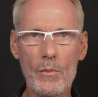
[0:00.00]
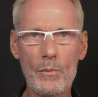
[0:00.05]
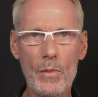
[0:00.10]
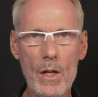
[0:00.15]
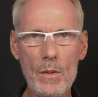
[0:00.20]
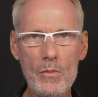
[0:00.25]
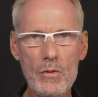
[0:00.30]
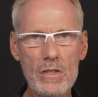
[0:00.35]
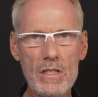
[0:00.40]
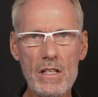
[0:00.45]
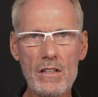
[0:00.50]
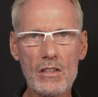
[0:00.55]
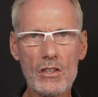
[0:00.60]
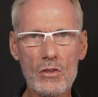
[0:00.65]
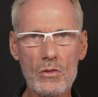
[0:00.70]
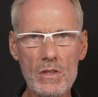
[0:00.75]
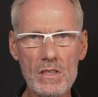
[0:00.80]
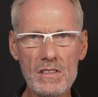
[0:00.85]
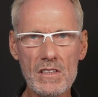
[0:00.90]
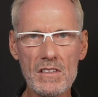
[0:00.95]
Berberine
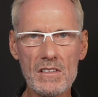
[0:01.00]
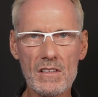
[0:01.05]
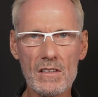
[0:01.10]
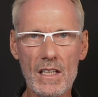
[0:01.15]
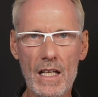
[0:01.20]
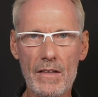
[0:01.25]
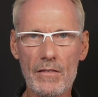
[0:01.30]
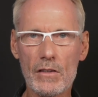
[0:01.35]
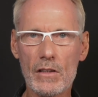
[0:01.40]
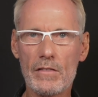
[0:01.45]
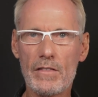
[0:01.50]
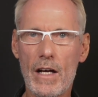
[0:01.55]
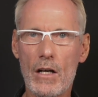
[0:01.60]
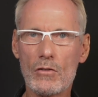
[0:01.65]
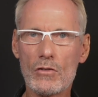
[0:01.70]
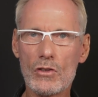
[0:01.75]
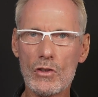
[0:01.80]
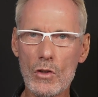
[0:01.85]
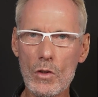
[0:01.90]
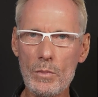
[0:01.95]
increases the level of
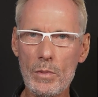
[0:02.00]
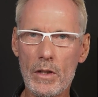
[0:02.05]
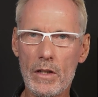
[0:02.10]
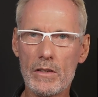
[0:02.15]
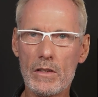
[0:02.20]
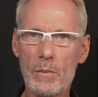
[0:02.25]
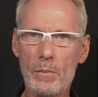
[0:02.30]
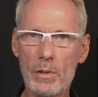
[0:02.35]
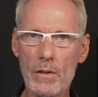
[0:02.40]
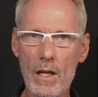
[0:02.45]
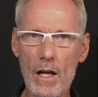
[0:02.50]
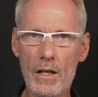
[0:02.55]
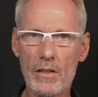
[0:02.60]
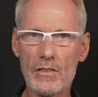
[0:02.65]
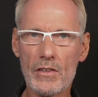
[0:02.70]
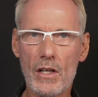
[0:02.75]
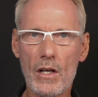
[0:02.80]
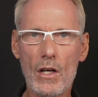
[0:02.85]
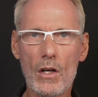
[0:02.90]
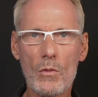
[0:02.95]
L-dopa in the blood,